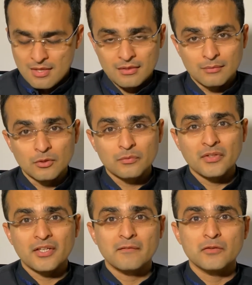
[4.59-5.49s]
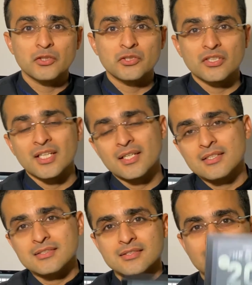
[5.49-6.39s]
The book we are reviewing today
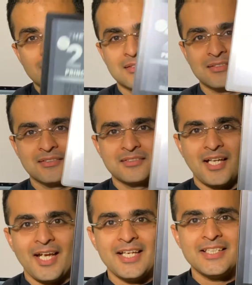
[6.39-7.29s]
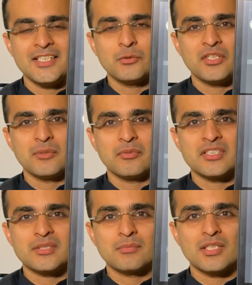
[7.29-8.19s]
is The 80-20
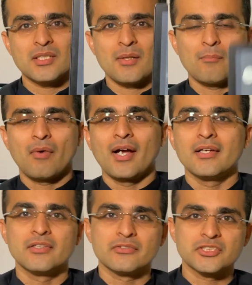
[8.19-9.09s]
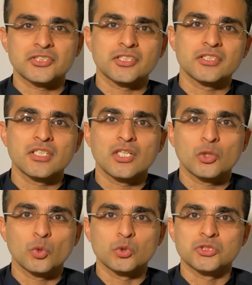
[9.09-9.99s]
Principle by Richard
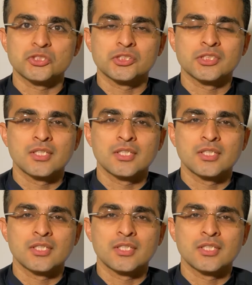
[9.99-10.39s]
Koch.